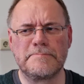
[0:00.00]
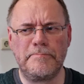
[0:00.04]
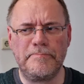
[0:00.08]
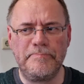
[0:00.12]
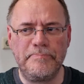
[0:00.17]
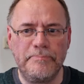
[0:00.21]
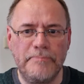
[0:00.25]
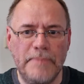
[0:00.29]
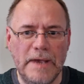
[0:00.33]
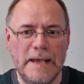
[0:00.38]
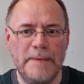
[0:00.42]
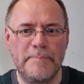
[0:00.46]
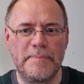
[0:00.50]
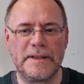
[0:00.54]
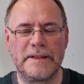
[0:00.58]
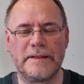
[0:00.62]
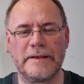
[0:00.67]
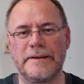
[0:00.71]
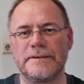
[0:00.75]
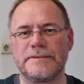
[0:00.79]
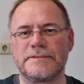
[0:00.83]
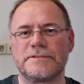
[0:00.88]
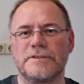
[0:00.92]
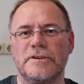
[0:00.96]
Maybe
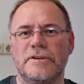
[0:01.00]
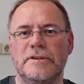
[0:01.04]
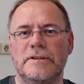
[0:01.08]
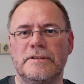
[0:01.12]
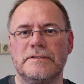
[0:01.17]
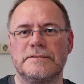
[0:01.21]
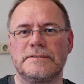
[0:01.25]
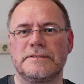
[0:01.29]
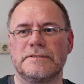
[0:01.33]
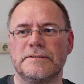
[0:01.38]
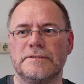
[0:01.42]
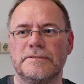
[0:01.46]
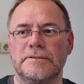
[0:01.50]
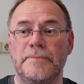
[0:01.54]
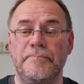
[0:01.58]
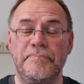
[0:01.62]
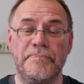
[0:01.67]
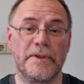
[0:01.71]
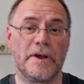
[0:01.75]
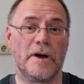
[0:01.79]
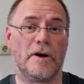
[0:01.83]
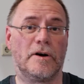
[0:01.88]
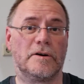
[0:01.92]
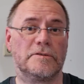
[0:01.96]
there's also
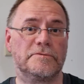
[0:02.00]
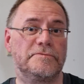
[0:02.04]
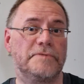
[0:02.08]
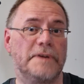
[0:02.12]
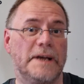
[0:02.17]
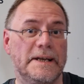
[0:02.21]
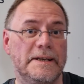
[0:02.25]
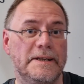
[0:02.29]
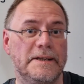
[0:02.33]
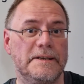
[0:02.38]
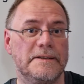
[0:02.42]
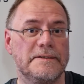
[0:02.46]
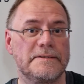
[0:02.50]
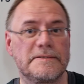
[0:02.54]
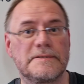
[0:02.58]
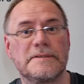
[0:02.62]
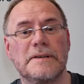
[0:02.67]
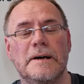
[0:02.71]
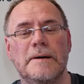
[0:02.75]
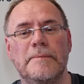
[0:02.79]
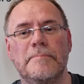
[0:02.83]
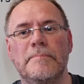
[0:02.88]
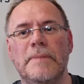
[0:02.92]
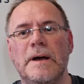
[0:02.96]
already
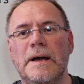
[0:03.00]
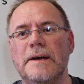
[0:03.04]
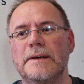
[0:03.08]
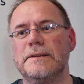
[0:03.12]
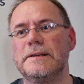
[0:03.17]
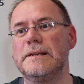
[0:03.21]
some